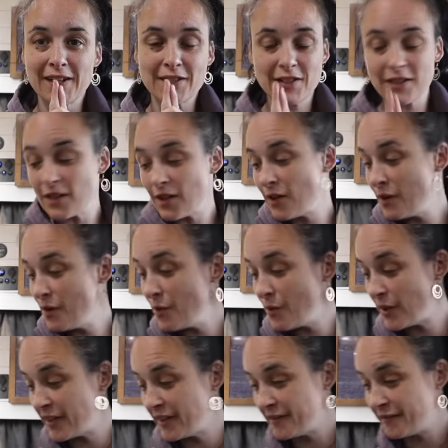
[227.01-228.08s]
So
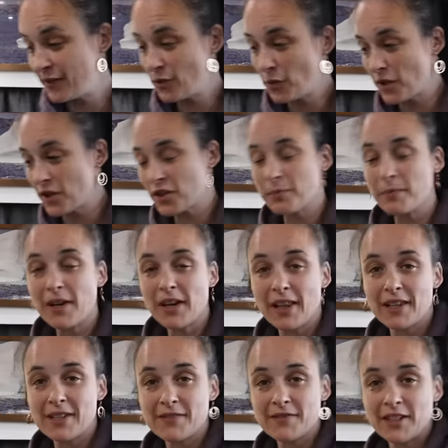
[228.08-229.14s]
if you watched my
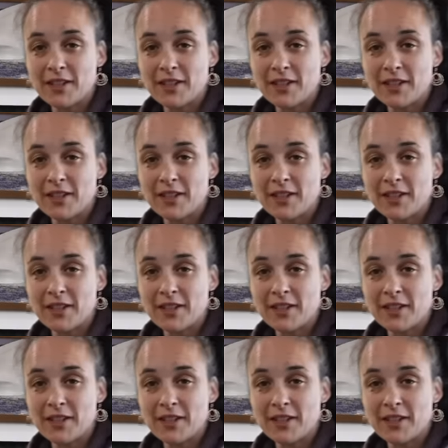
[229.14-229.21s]
last